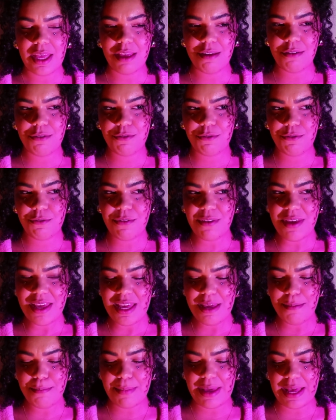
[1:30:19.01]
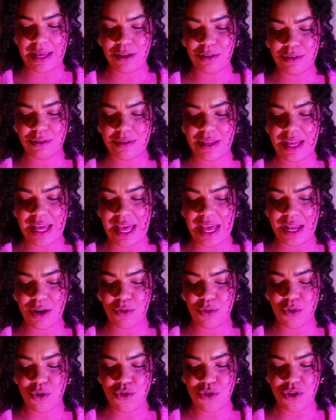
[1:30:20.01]
a female
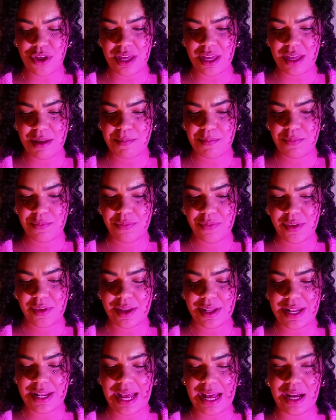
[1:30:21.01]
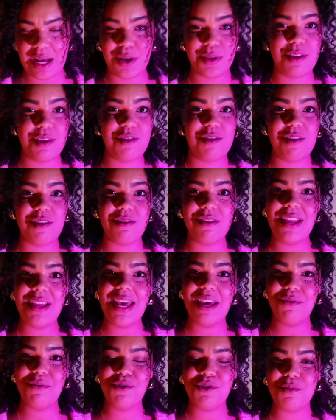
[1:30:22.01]
energy. Now, this doesn't
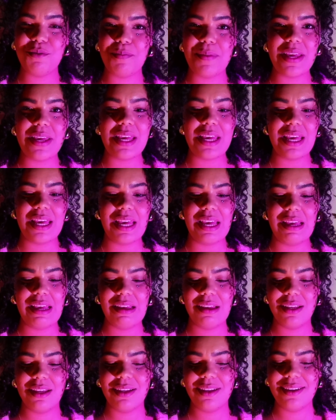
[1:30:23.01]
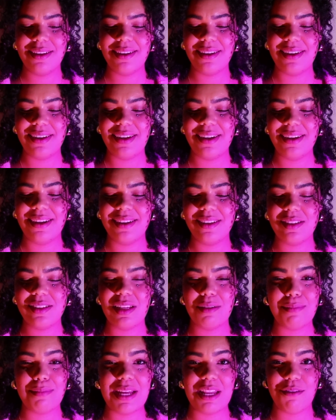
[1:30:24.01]
have to be
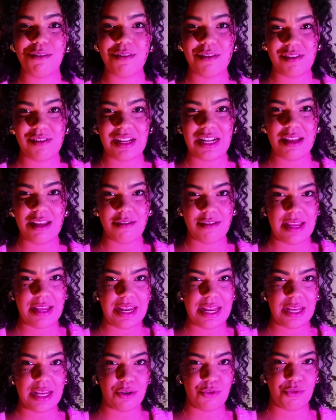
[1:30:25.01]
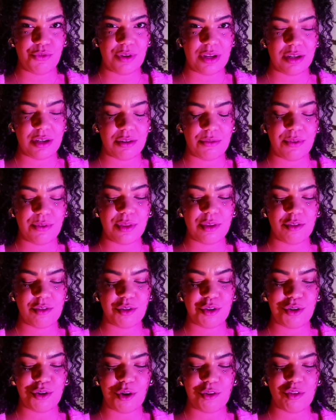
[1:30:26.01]
somebody physically standing in front of you. This
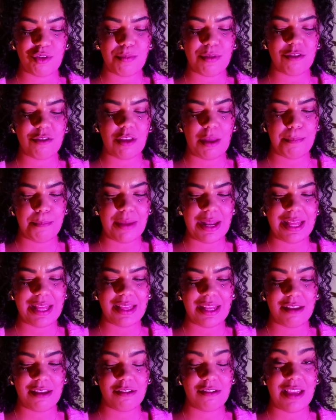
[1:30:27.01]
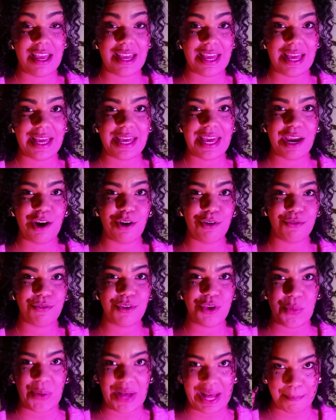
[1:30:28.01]
could also be somebody that is taking care
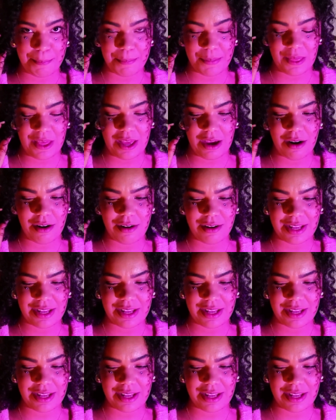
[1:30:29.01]
of you up there,